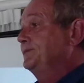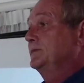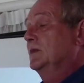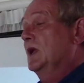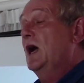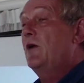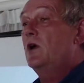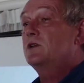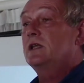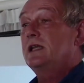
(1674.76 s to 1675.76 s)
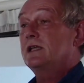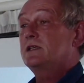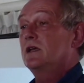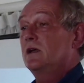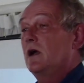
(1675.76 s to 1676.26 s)
the world as
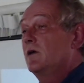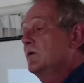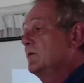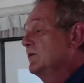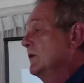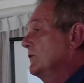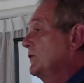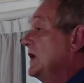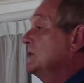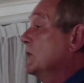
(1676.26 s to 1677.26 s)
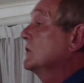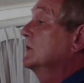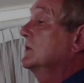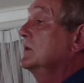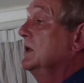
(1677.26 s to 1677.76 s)
this wonderful thing to do
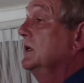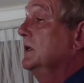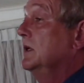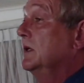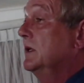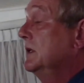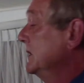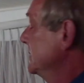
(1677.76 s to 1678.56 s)
immediately after an event.